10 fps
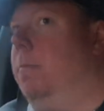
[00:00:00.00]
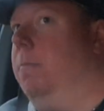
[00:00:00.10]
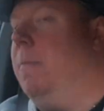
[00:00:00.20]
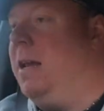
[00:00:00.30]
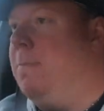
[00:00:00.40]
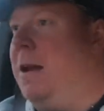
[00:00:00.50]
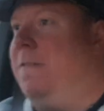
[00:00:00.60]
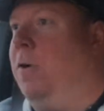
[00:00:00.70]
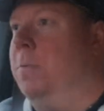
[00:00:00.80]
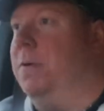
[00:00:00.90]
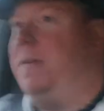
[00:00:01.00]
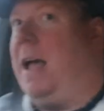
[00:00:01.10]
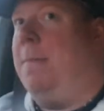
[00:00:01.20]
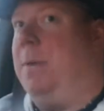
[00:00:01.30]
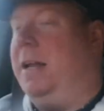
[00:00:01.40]
Many, many forms of
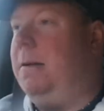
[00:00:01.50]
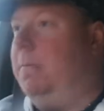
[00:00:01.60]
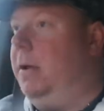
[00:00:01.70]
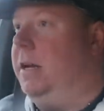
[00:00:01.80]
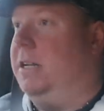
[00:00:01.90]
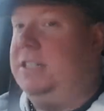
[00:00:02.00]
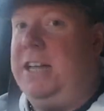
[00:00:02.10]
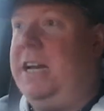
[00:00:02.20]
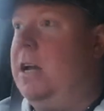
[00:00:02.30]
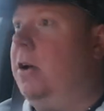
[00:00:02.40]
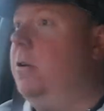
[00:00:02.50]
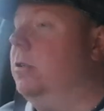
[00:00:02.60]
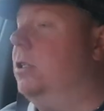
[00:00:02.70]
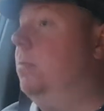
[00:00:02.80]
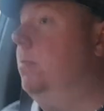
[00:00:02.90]
gambling in casinos,